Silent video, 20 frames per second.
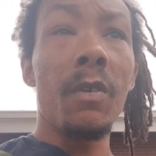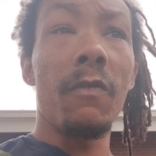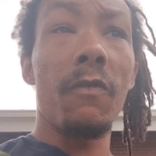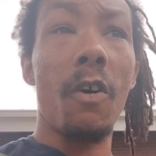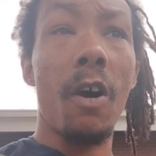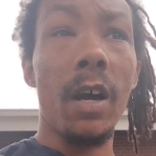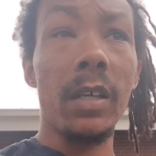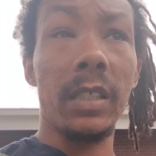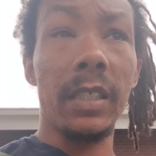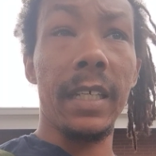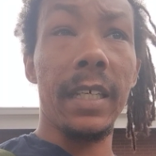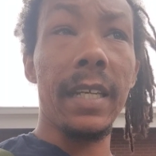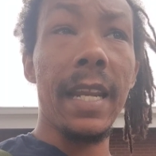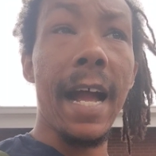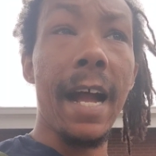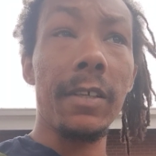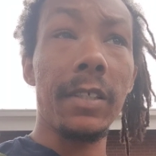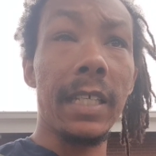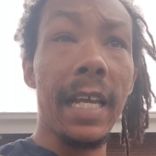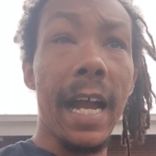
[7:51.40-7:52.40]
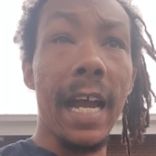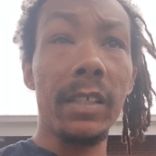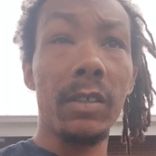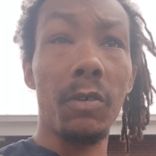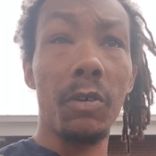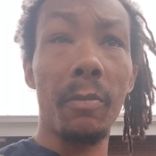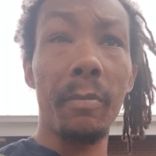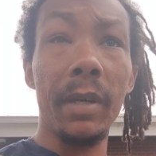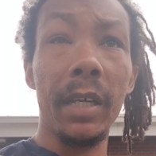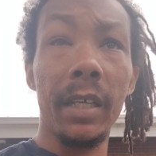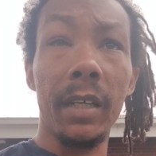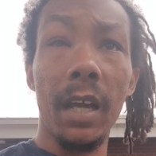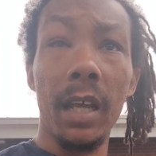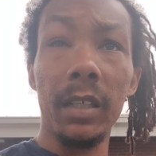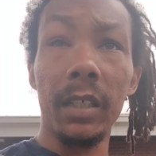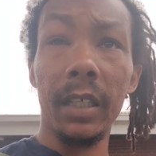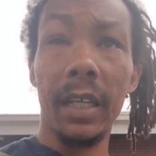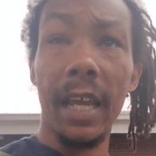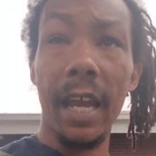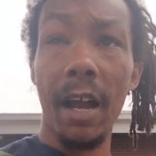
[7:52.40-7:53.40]
as far as in lot size on $1 million
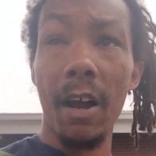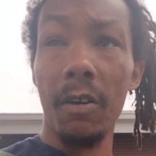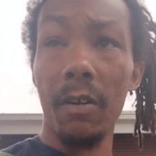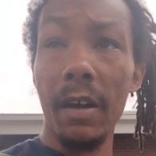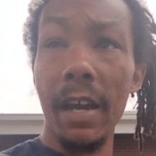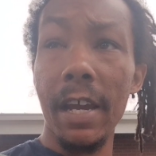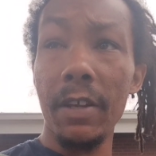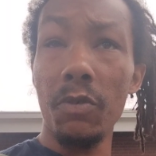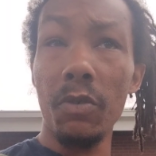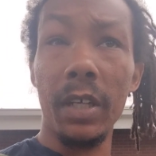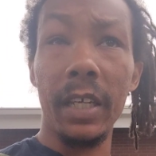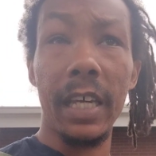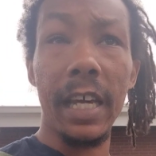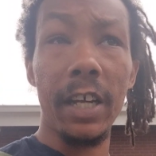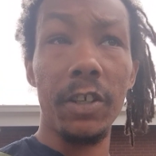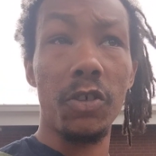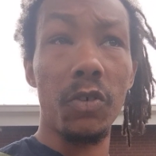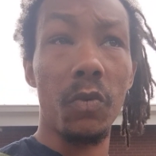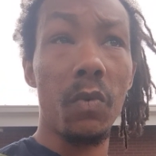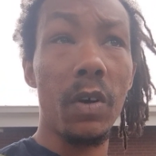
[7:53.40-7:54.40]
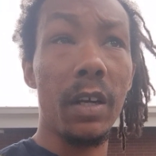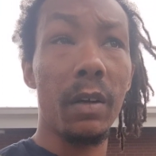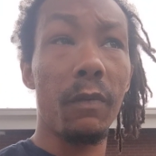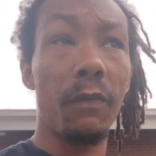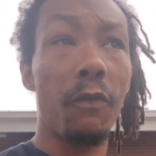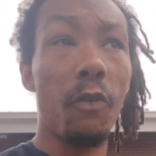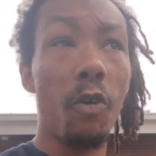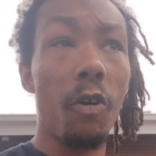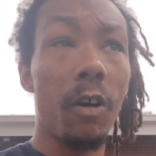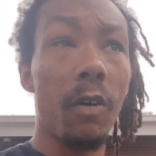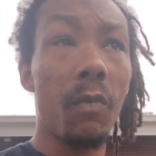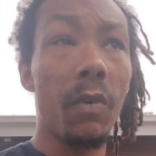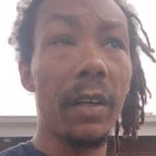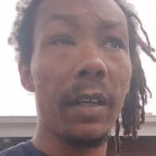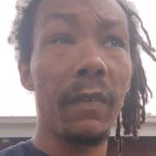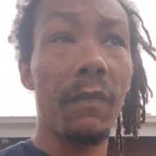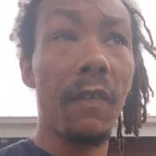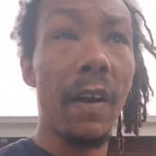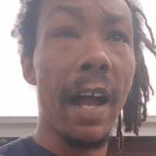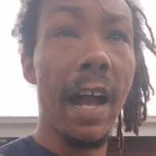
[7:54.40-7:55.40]
account, and you can catch a 1 to 4 or 1
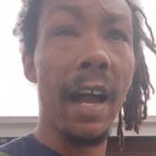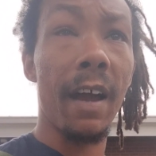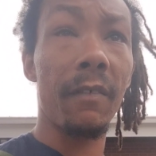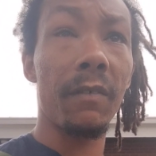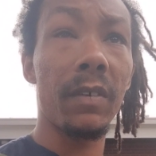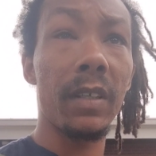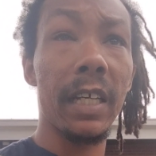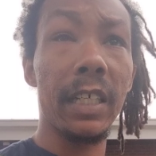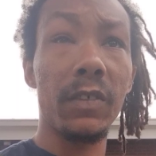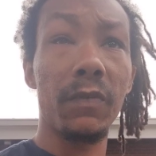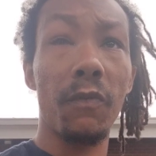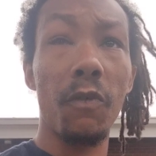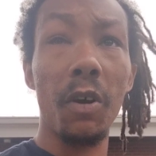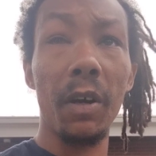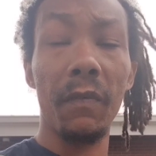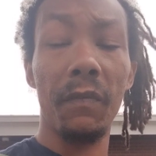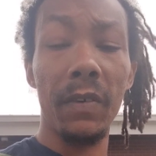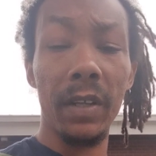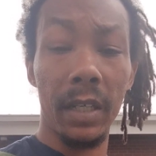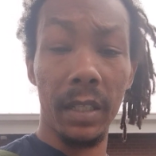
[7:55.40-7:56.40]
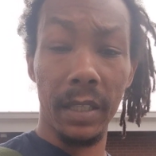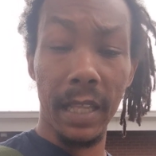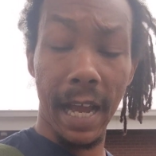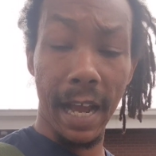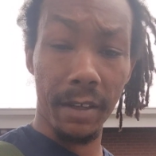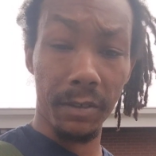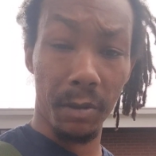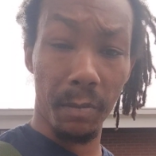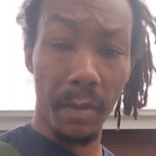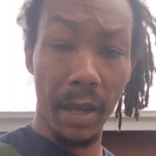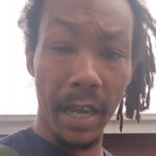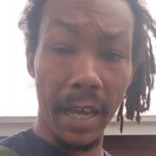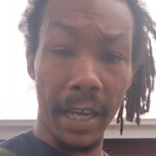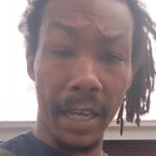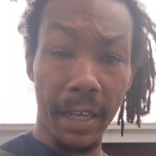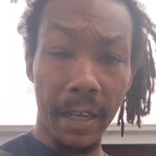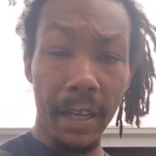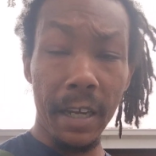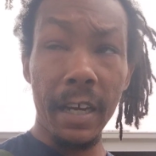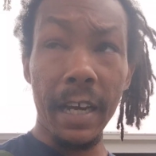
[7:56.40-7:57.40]
to 5. That's 40, 50,000
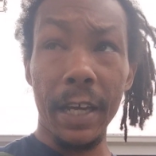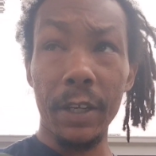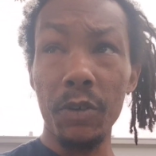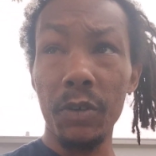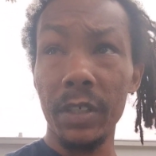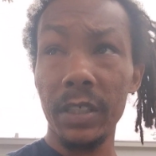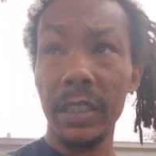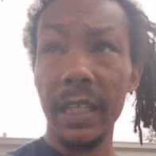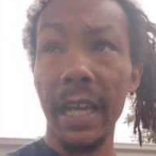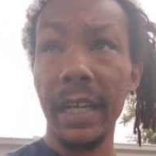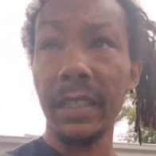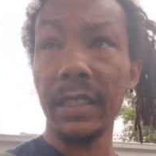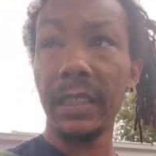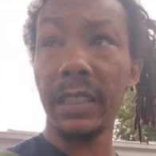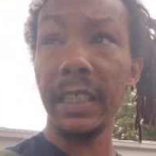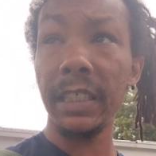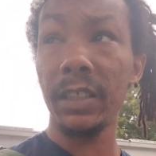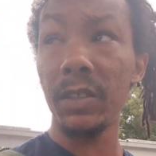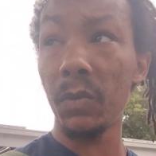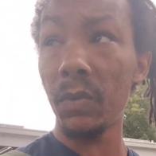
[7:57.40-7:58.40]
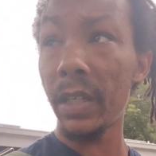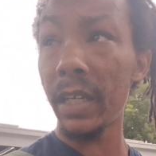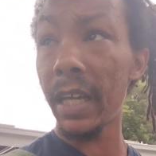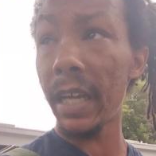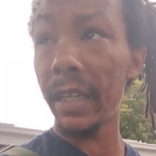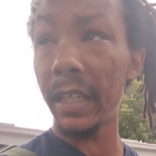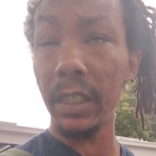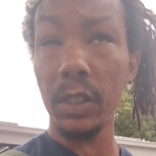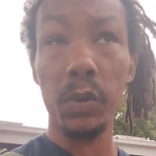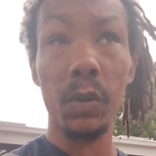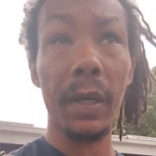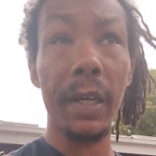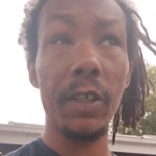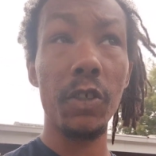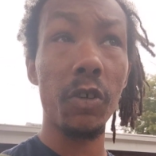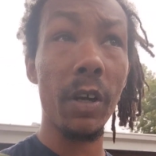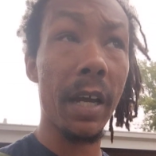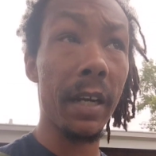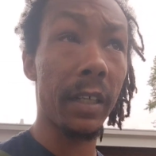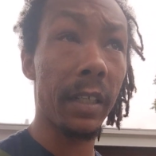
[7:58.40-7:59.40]
made, and you can stay consistent with that in 20
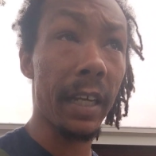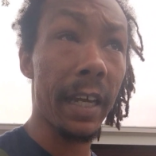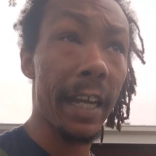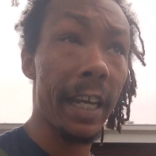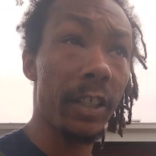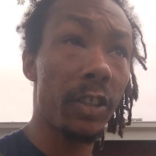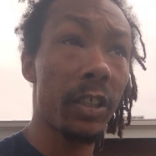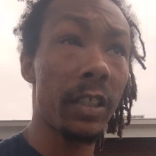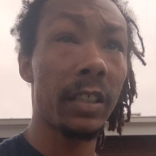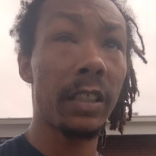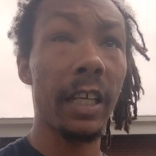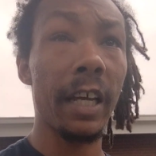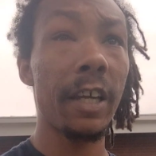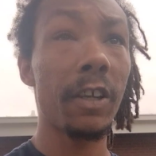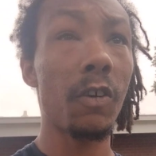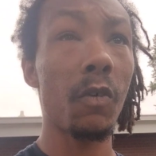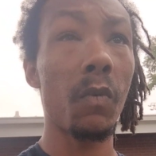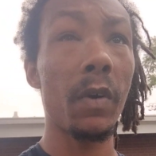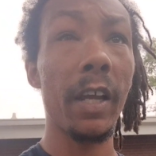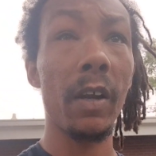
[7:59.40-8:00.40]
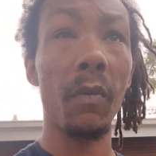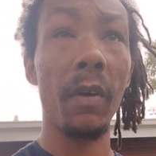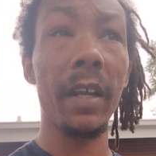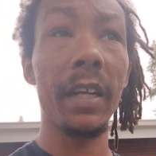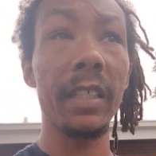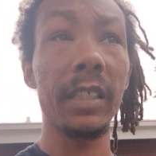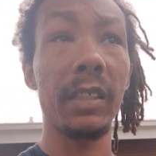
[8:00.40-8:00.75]
trading days. Just say your win rate